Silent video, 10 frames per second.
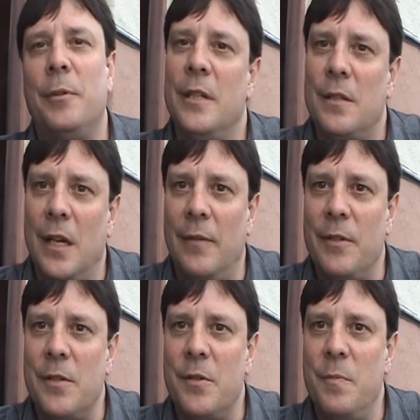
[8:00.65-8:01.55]
police
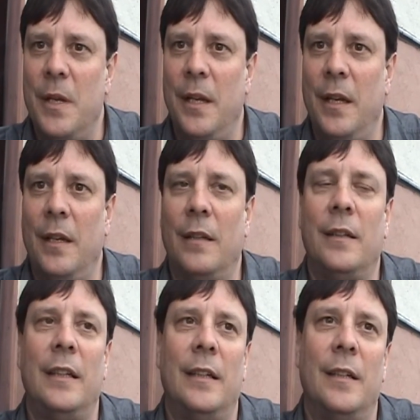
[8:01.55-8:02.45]
officers meeting
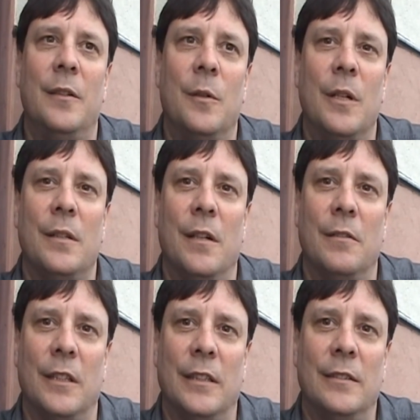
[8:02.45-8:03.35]
in North
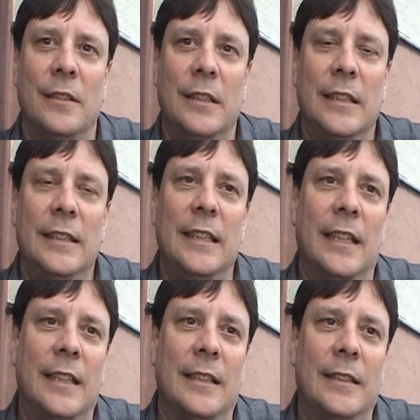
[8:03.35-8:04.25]
Oakland.
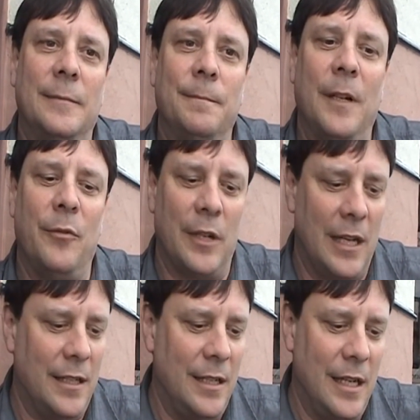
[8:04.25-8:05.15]
Um, I've
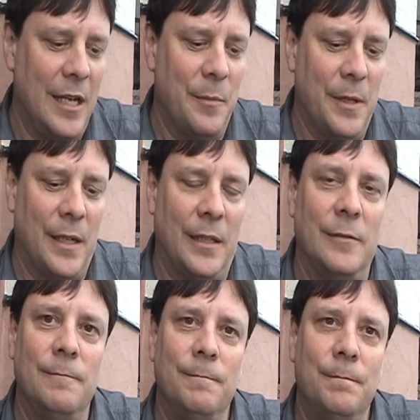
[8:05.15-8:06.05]
forgotten the name of the
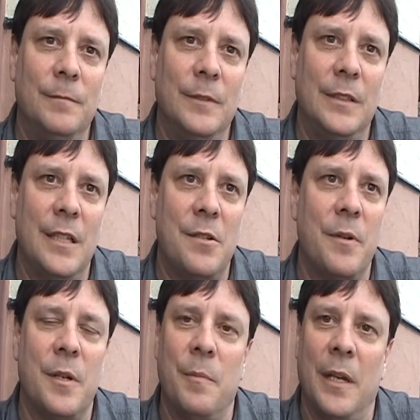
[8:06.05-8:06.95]

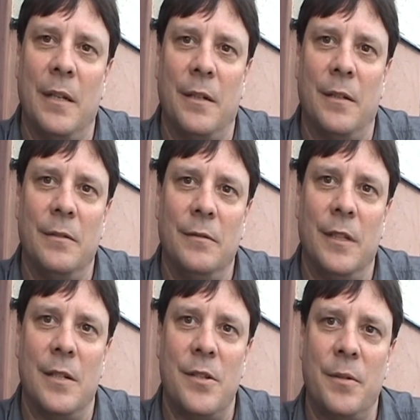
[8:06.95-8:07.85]
district commander.
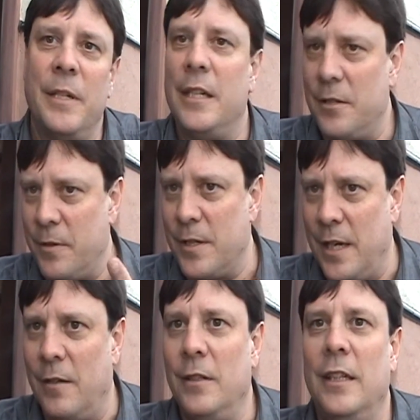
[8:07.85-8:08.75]
There's three districts now.